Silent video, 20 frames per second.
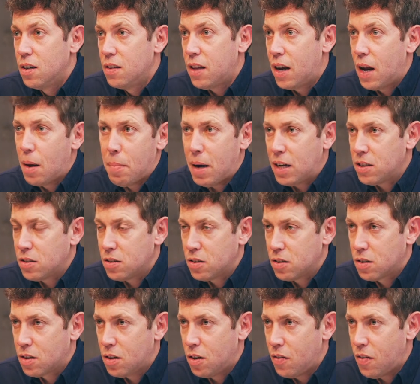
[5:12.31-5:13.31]
then
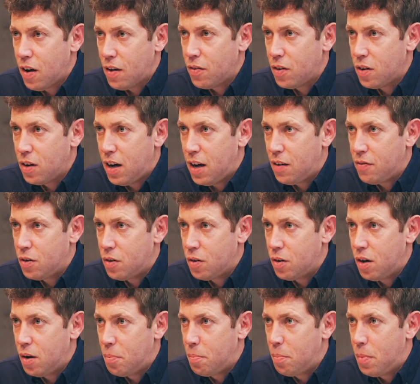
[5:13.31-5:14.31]
ambassadors kind of have
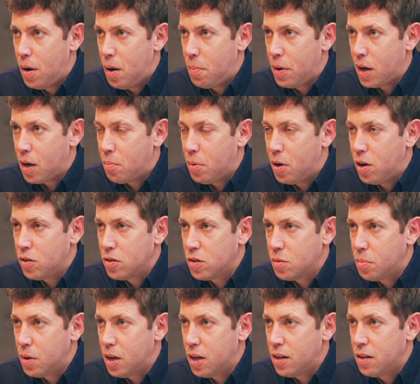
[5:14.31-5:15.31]
a bigger part
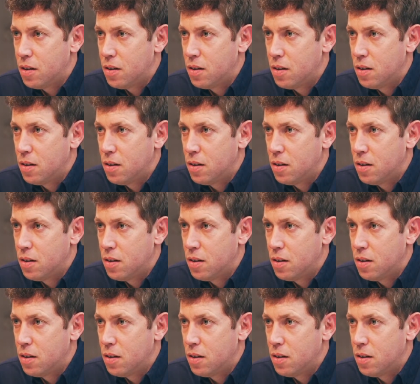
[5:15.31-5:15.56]
to play.